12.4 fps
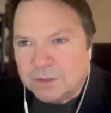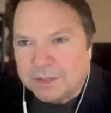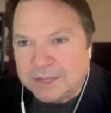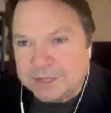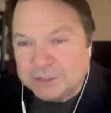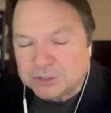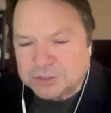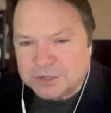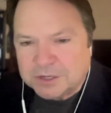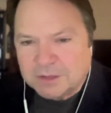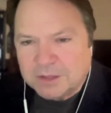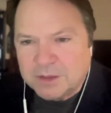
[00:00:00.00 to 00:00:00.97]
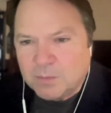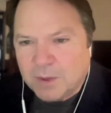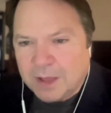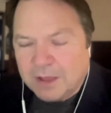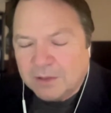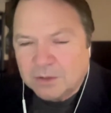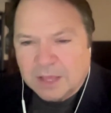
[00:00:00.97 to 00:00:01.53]
Well, interestingly,
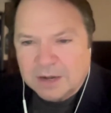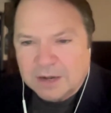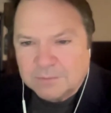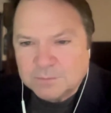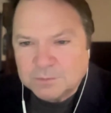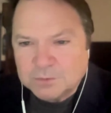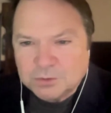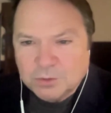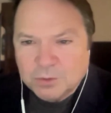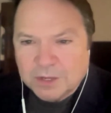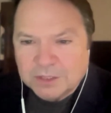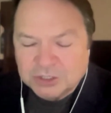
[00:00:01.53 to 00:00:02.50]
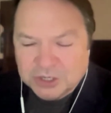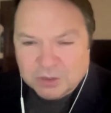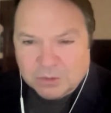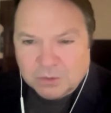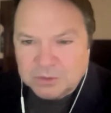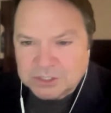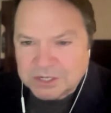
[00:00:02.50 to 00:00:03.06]
while kind of doing a
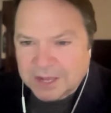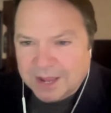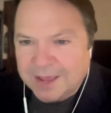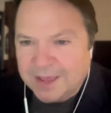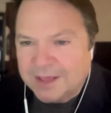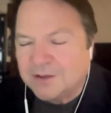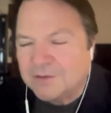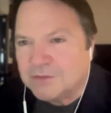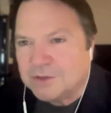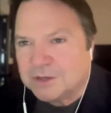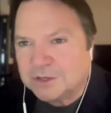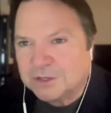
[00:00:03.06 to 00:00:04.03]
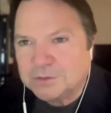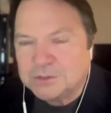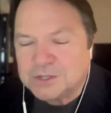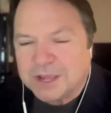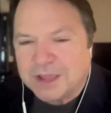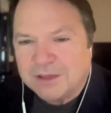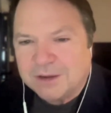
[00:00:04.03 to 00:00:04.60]
general scan of the
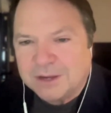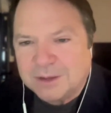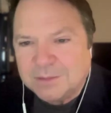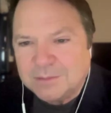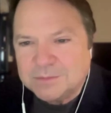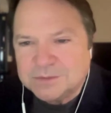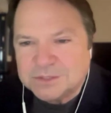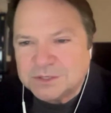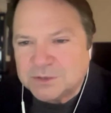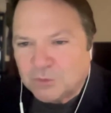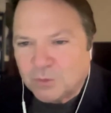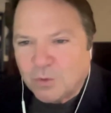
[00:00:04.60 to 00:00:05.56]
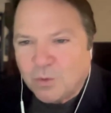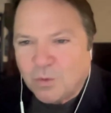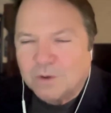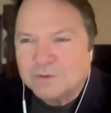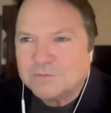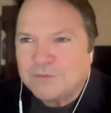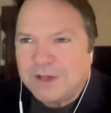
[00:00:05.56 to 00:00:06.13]
Catoosa County civil
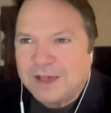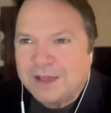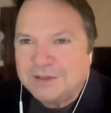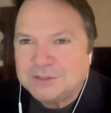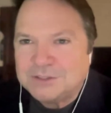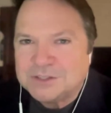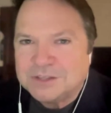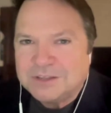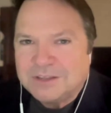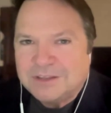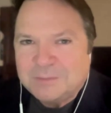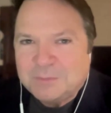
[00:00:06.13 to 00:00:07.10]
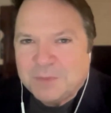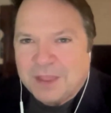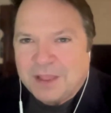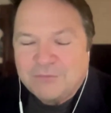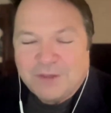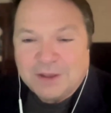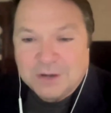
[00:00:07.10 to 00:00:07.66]
court files,
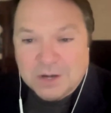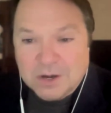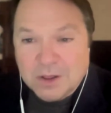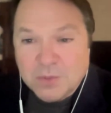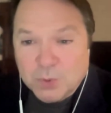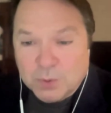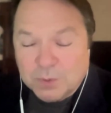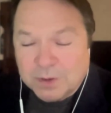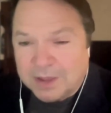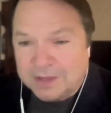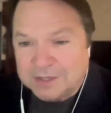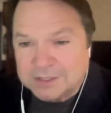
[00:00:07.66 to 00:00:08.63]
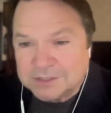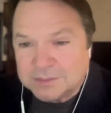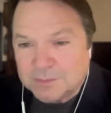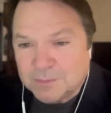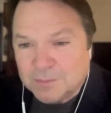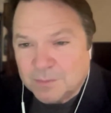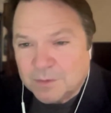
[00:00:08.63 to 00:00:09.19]
I found another case,
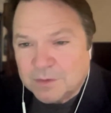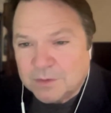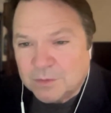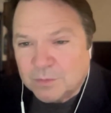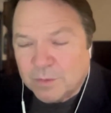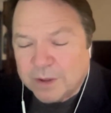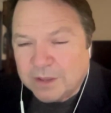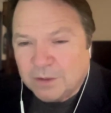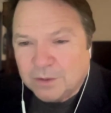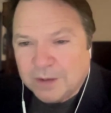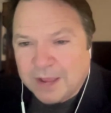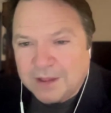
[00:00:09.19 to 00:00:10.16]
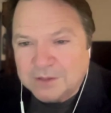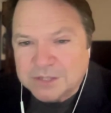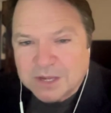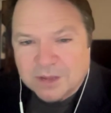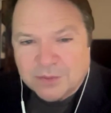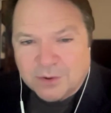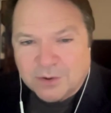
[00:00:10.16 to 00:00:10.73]
the Ringgold
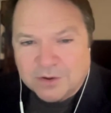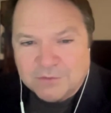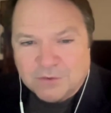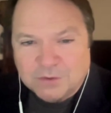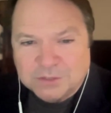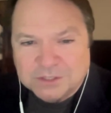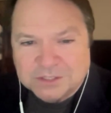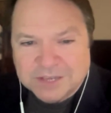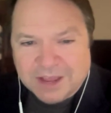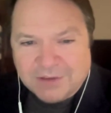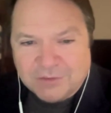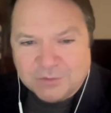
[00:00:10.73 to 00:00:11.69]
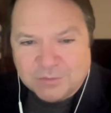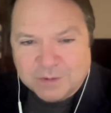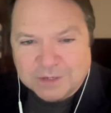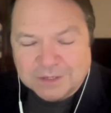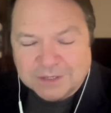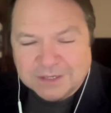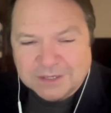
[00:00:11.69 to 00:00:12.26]
Housing Authority versus Alvin
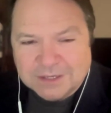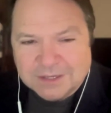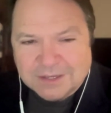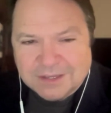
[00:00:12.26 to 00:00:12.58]
Ridley.